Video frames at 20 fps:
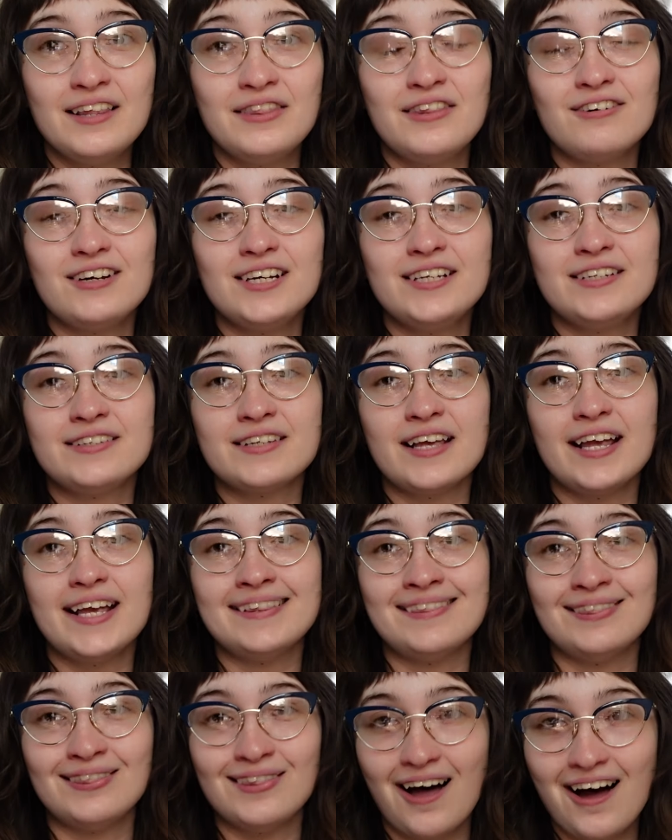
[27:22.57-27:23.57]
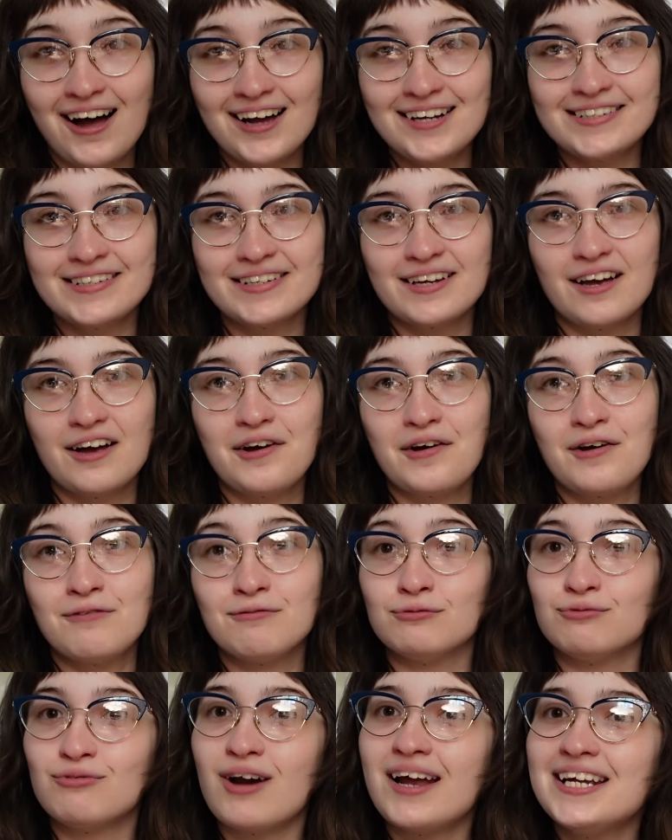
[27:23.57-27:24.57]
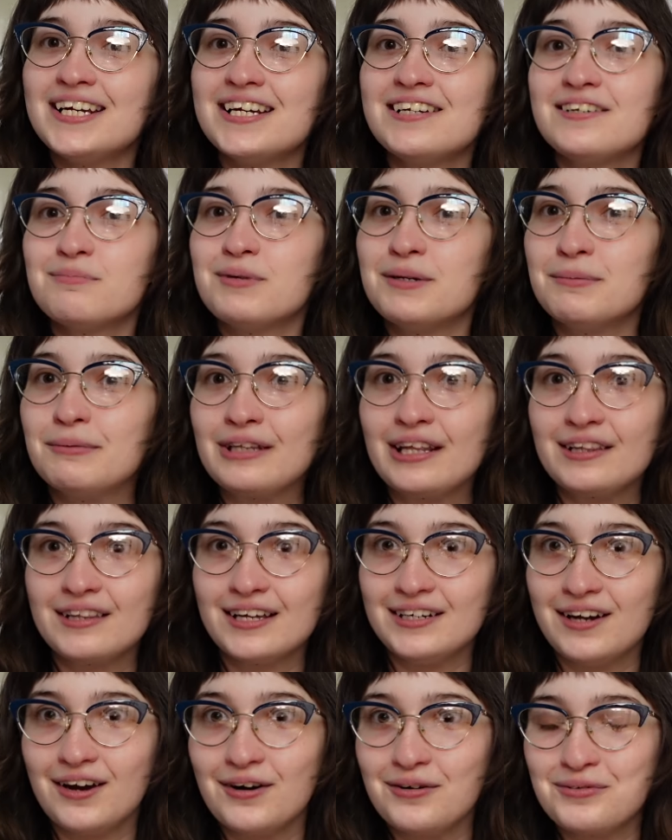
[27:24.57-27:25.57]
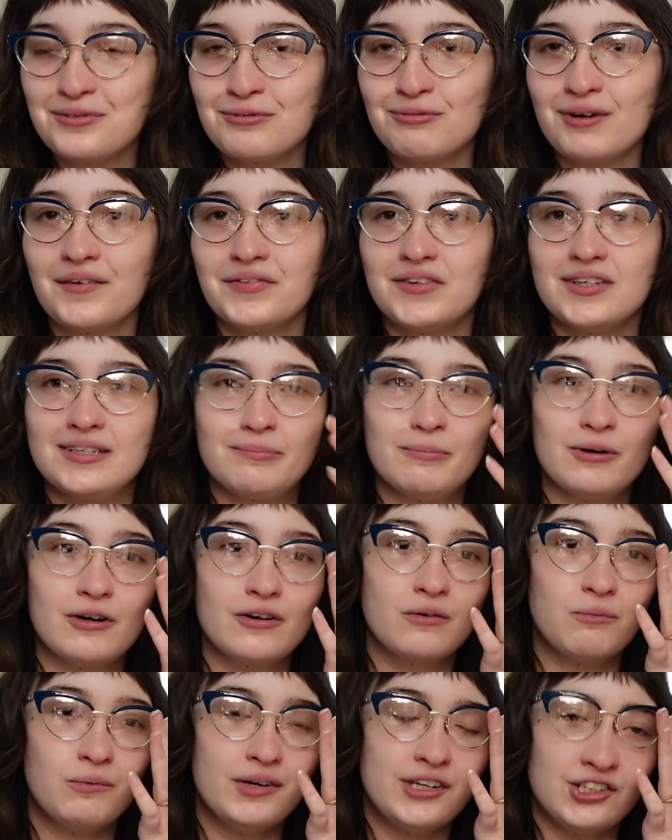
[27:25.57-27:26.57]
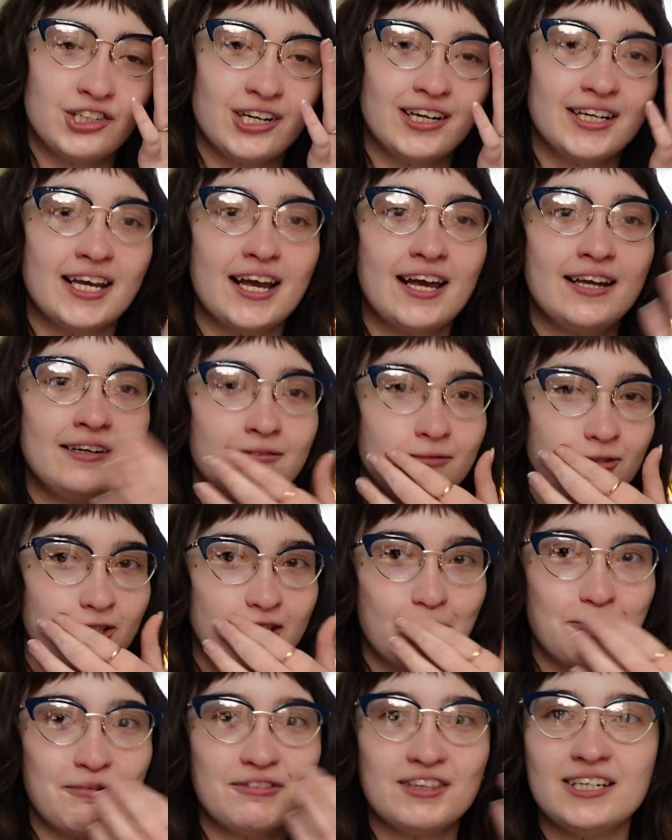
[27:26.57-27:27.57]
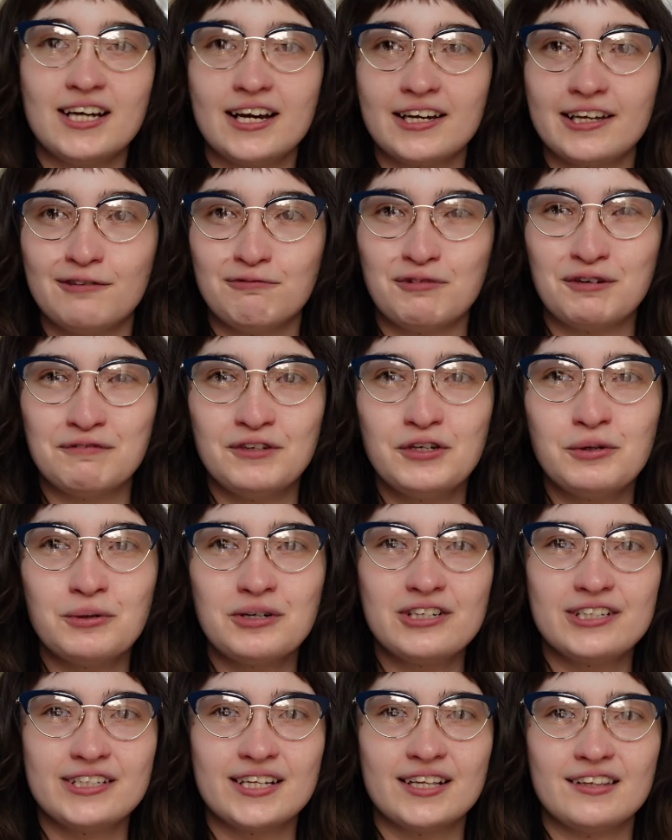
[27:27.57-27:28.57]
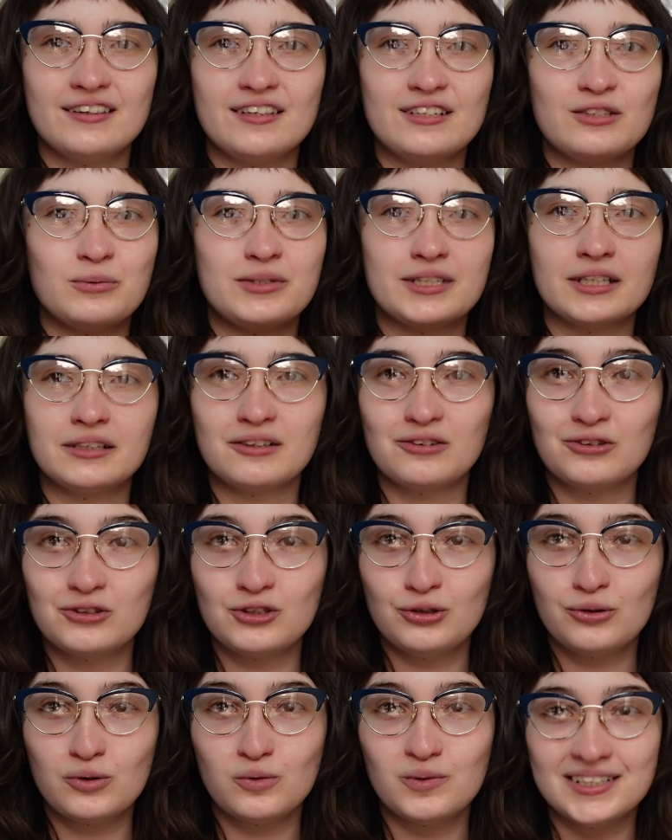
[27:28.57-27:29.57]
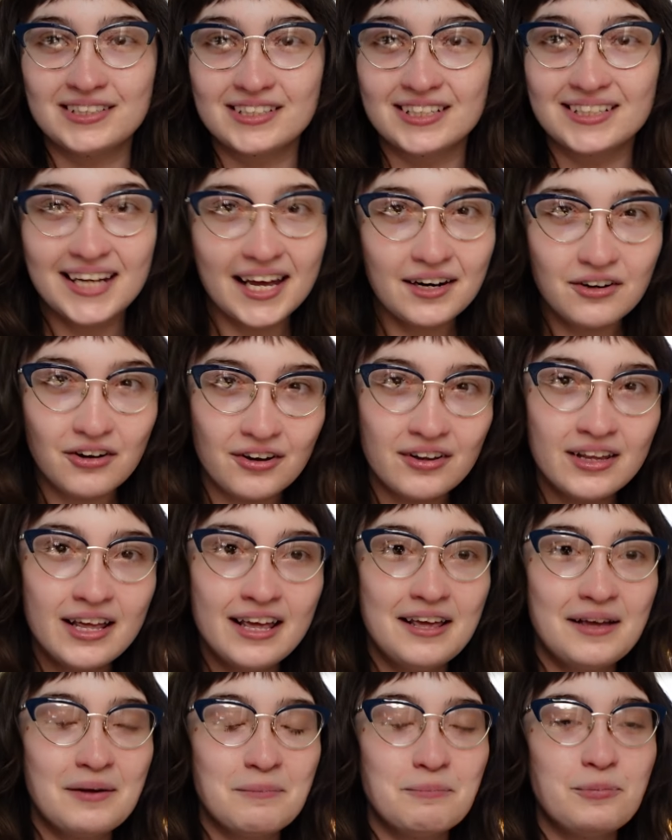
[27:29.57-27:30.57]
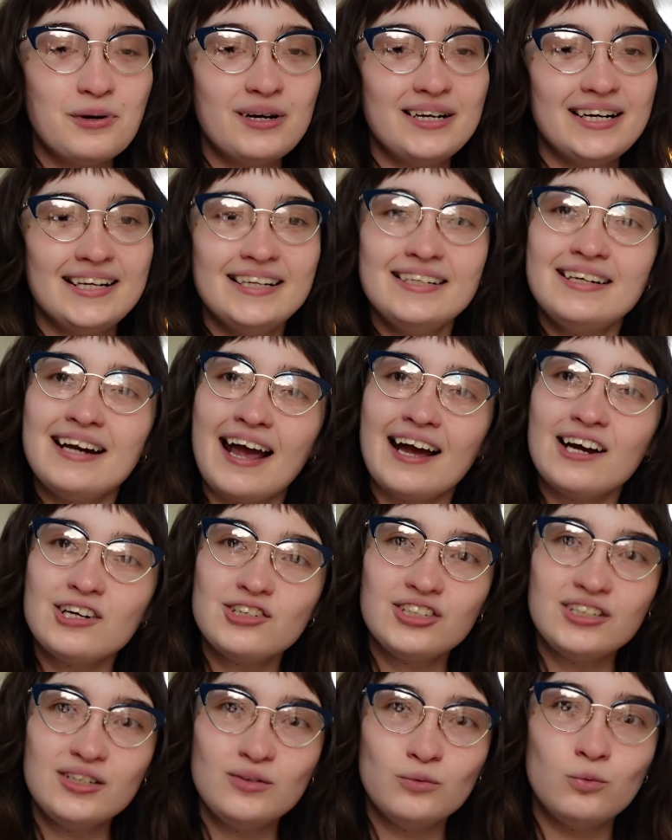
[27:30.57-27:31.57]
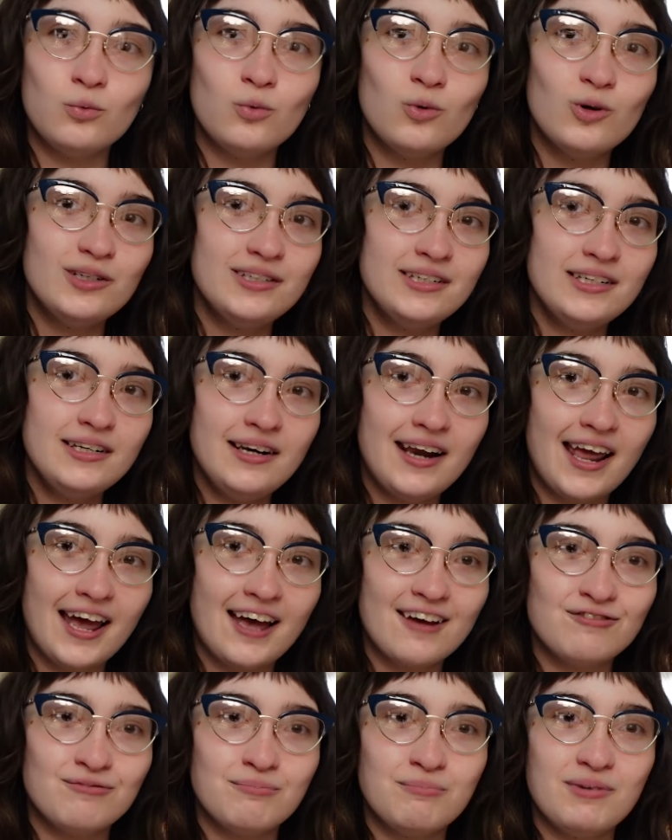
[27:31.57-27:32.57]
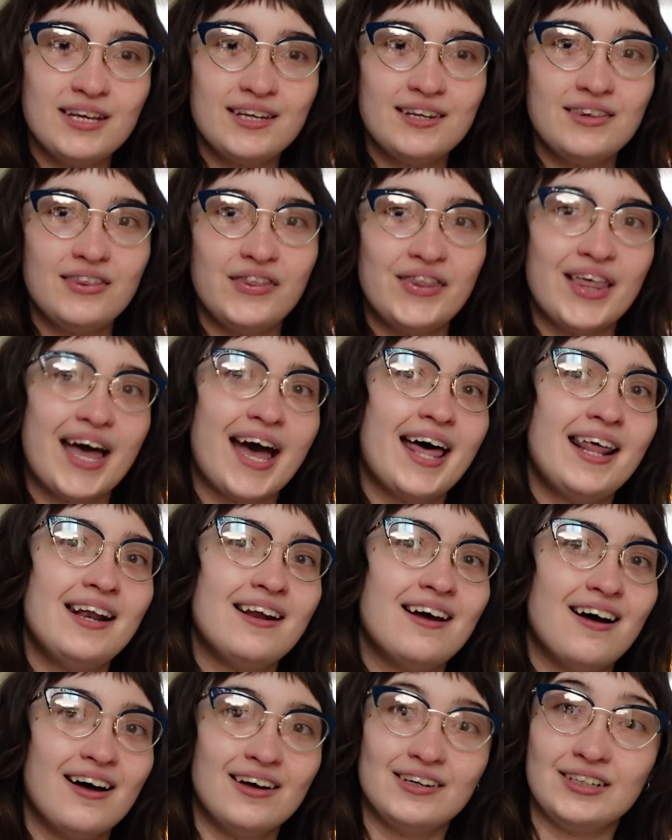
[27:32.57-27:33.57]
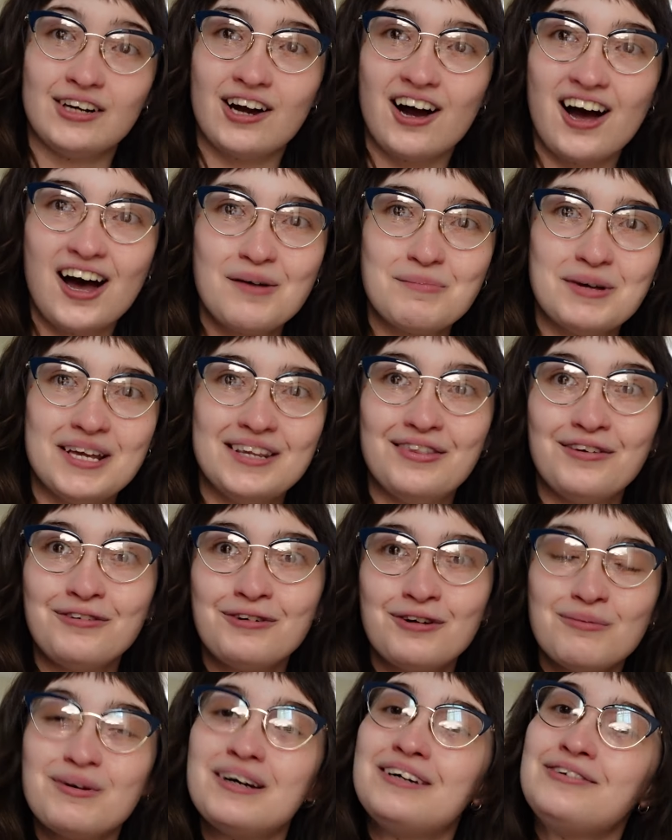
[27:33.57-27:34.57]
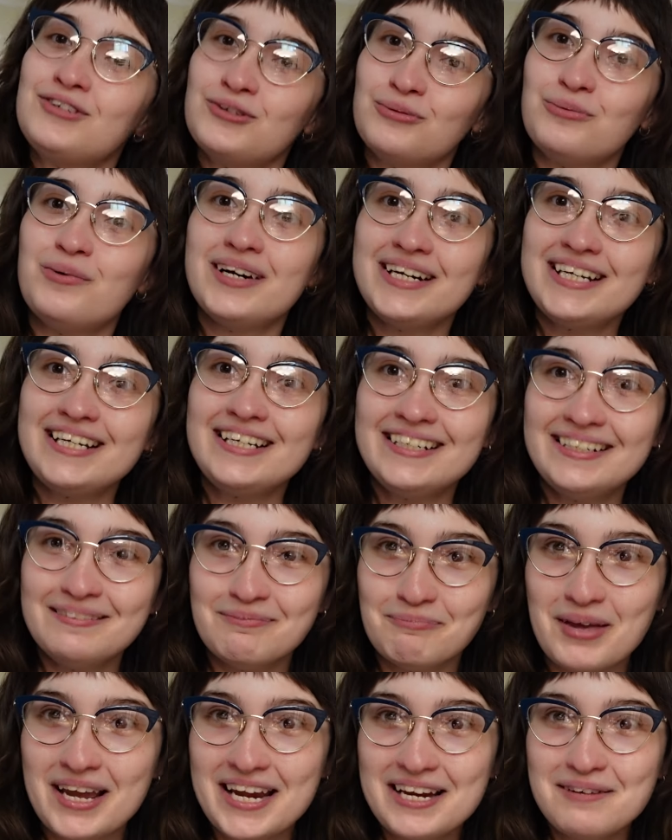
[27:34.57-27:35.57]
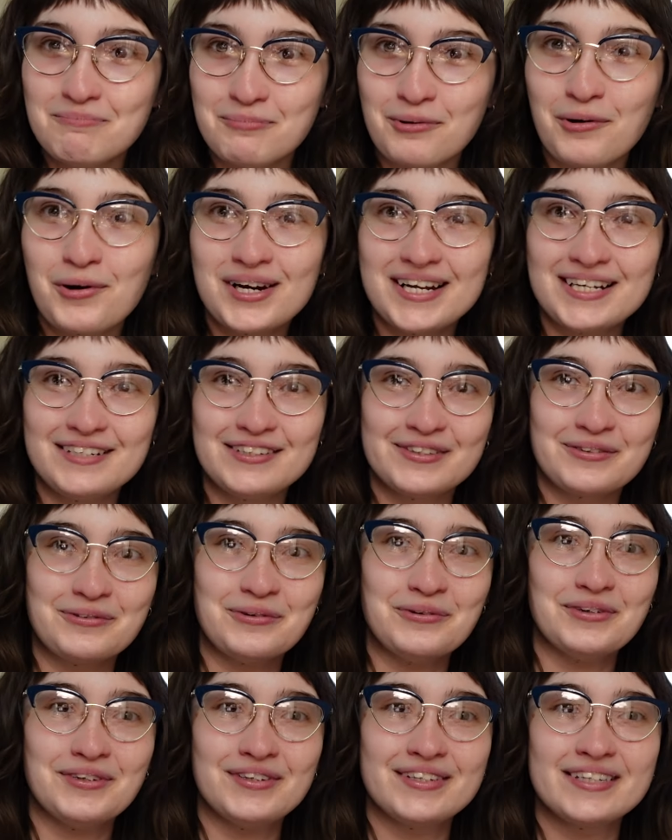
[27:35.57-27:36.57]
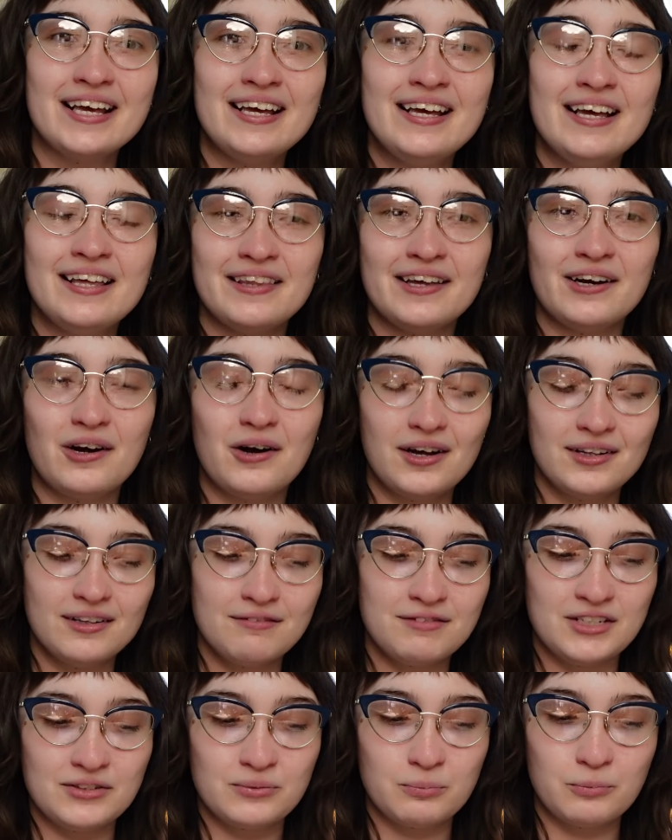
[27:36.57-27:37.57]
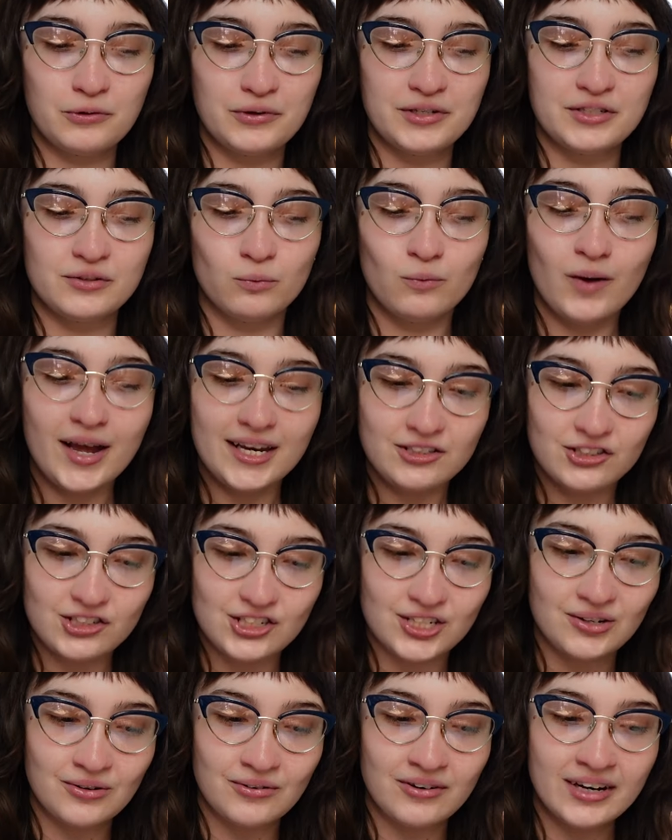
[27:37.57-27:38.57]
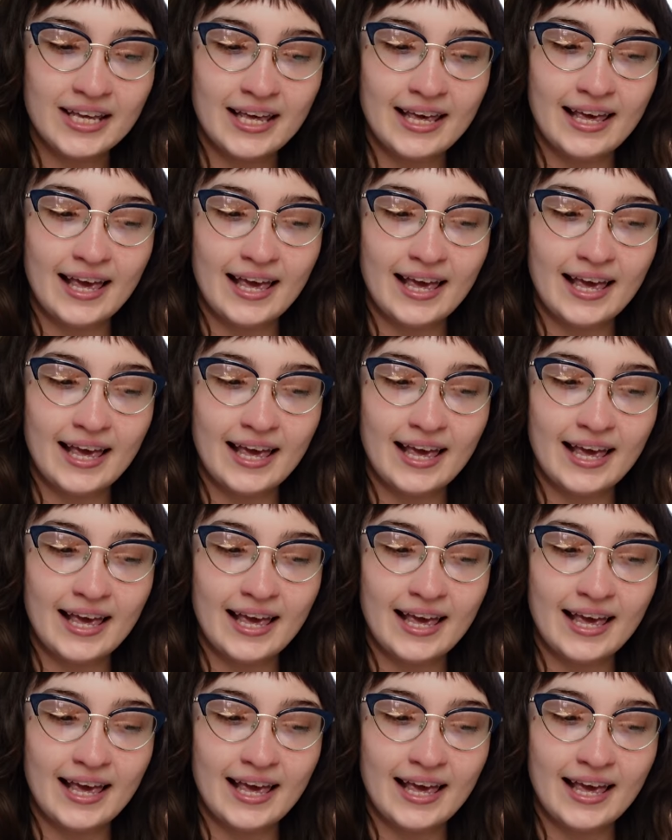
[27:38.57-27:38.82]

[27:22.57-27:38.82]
There is a lot of running into people that they know throughout this book, which again, some of the negative reviewers said that this was a little too coincidental, but it actually wouldn't have been that uncommon. There are about 20 main boarding schools that all of these boys went to.